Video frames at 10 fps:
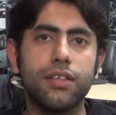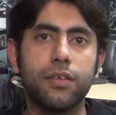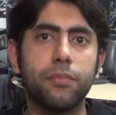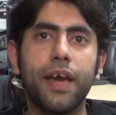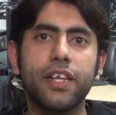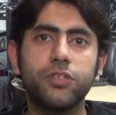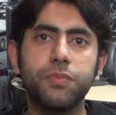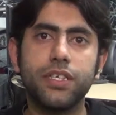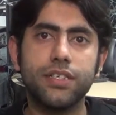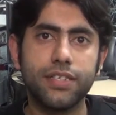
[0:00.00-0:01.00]
the
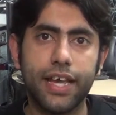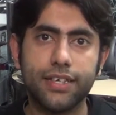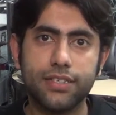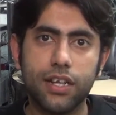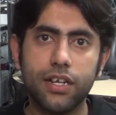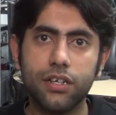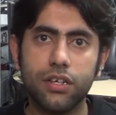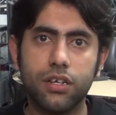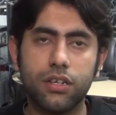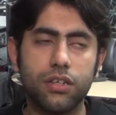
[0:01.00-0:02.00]
management is excellent,
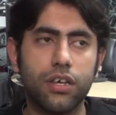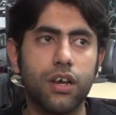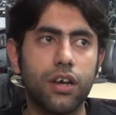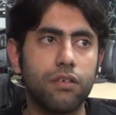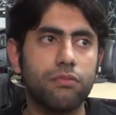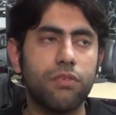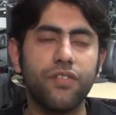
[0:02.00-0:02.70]
they are